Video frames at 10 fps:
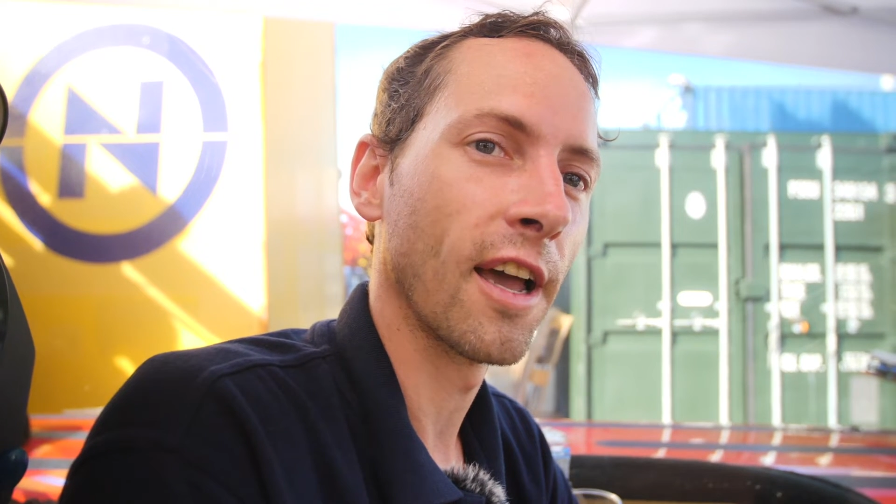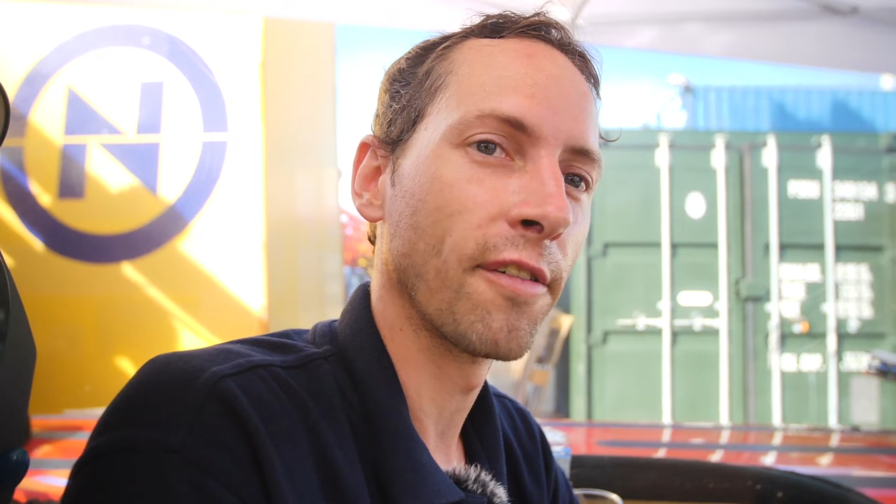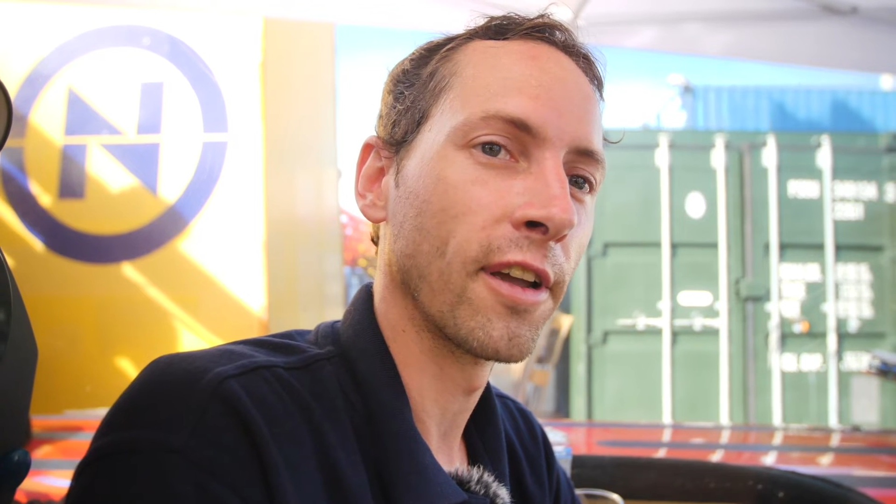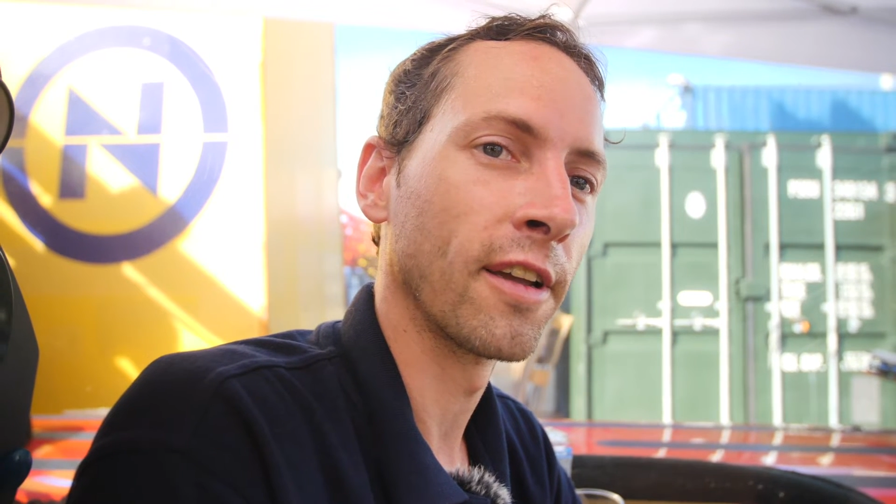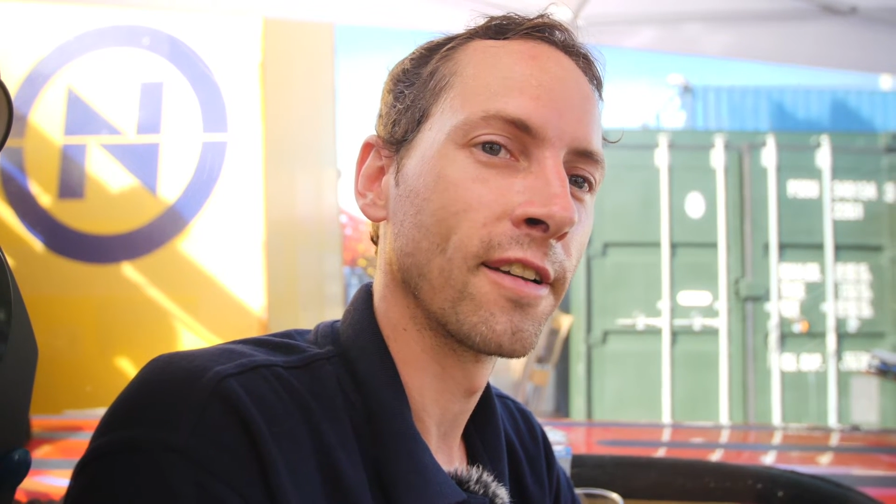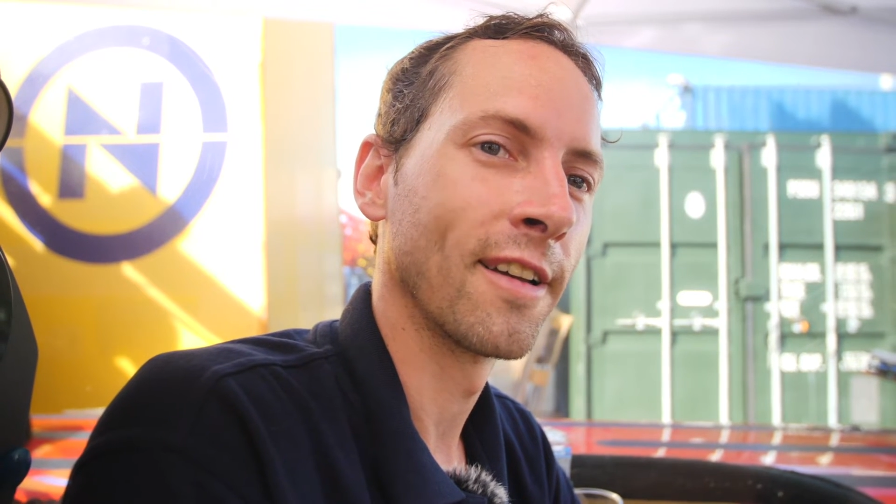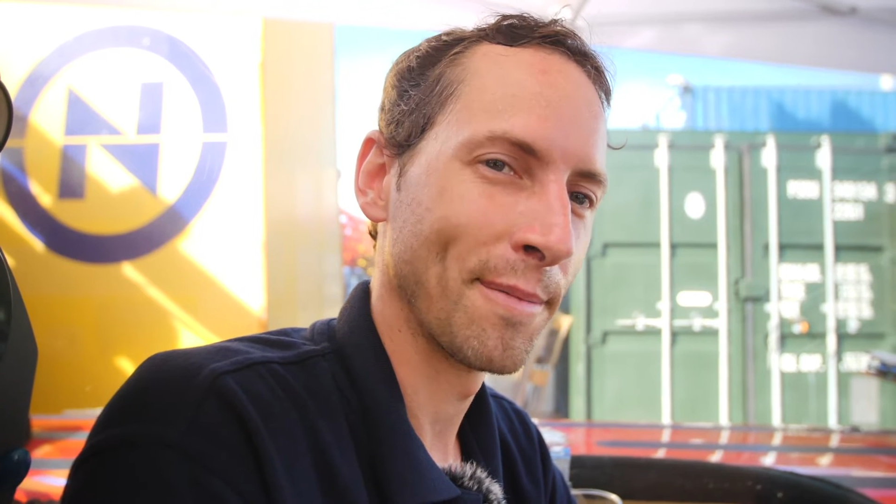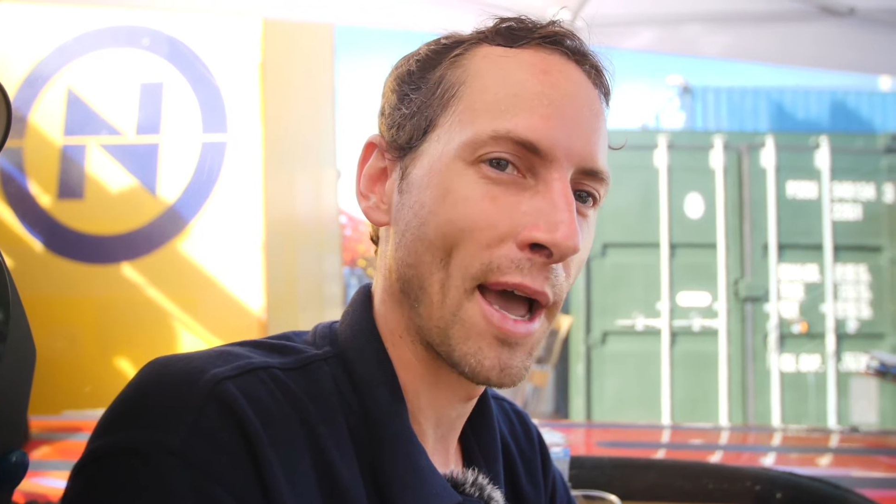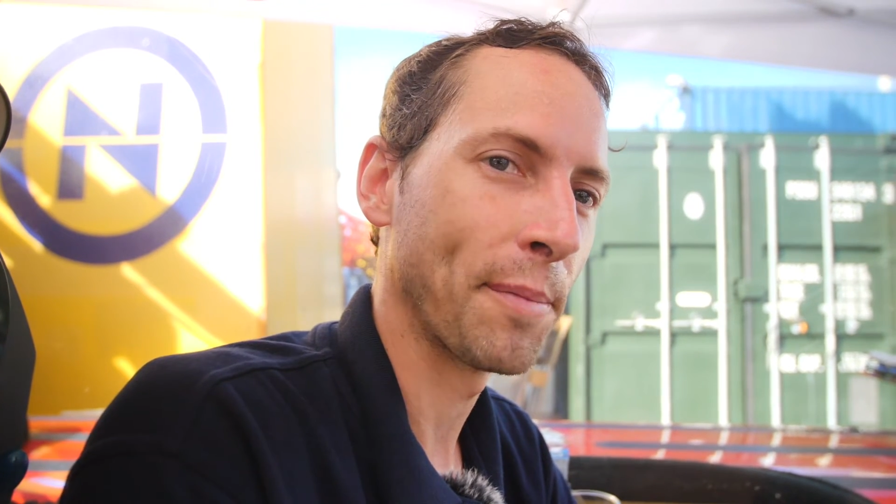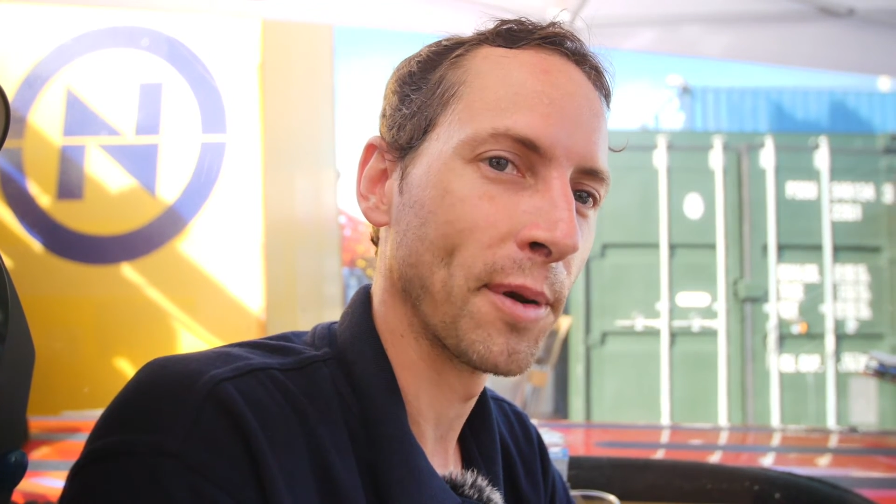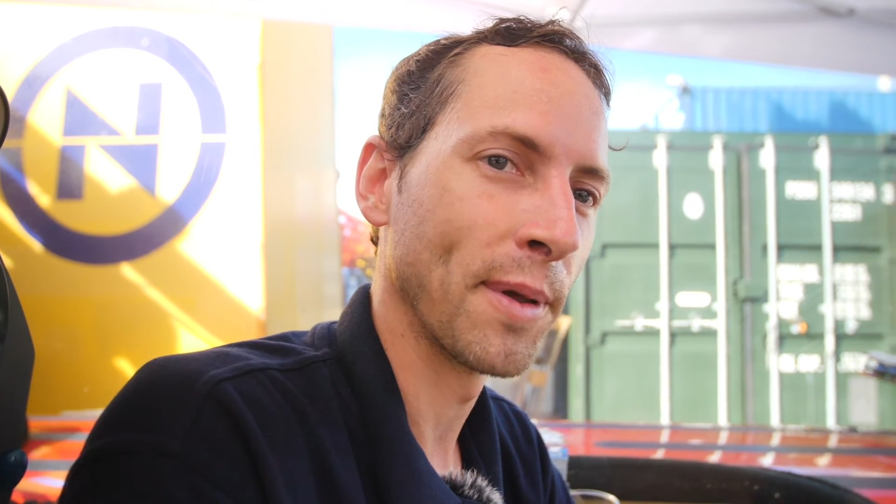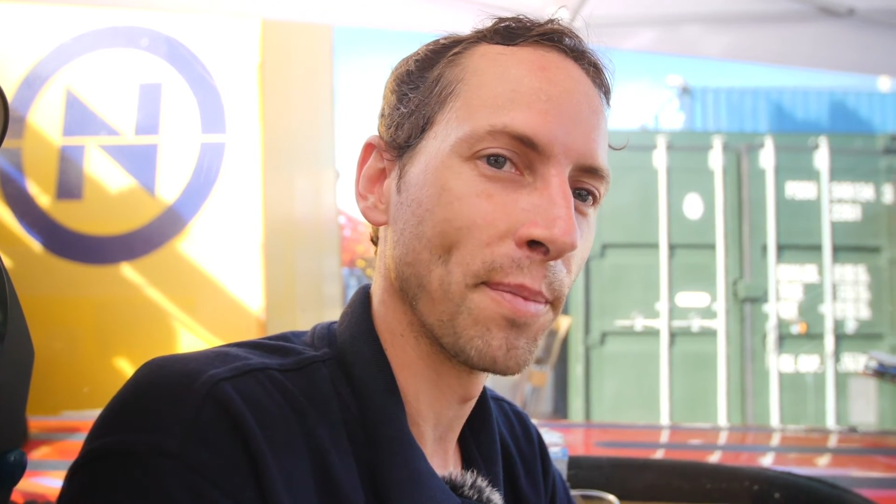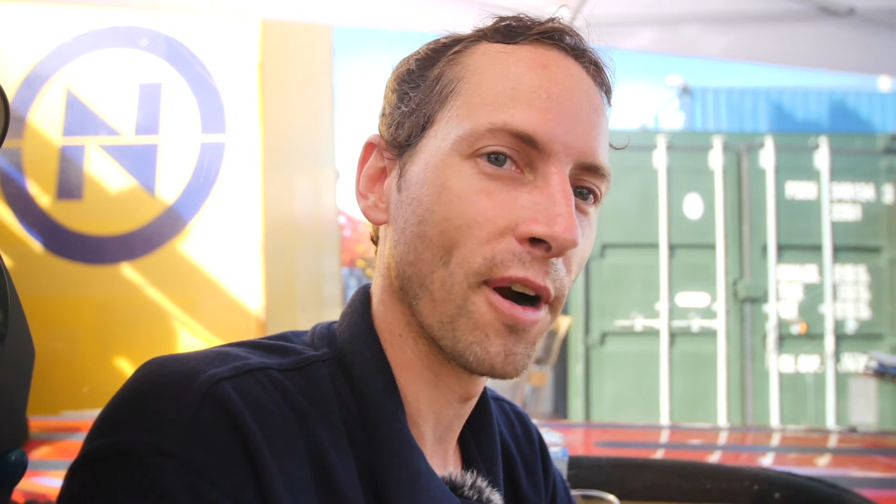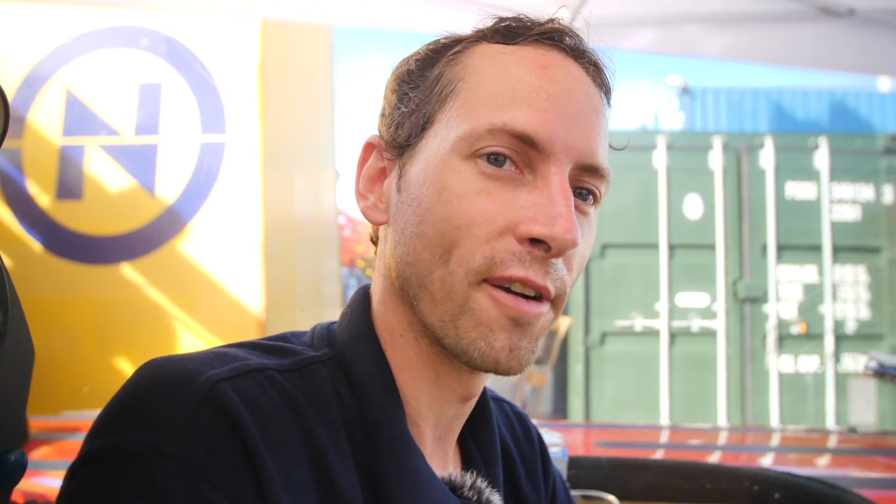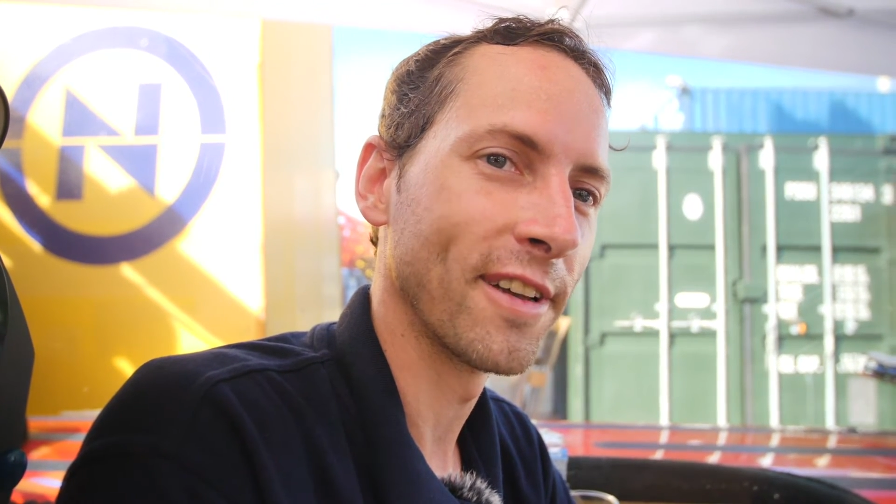diving. Happy to
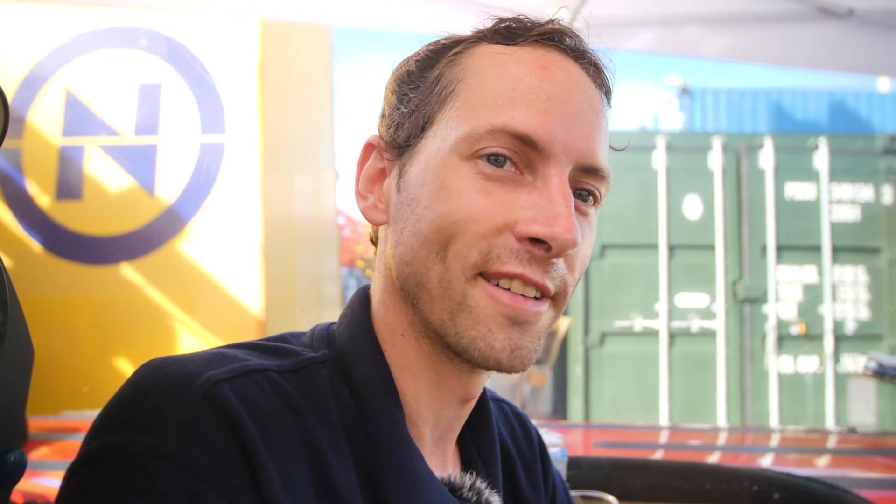be a part of